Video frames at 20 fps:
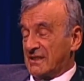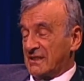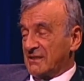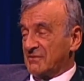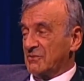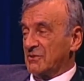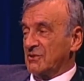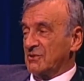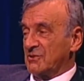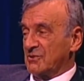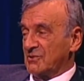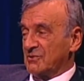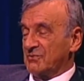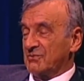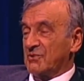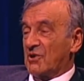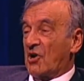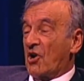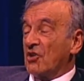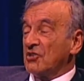were you
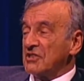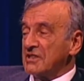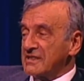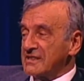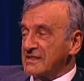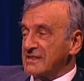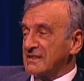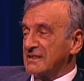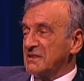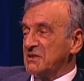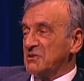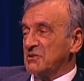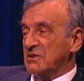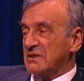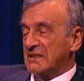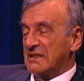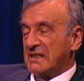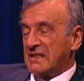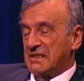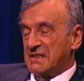honest in your
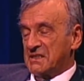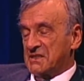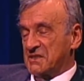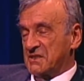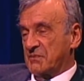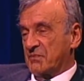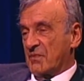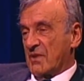dealings?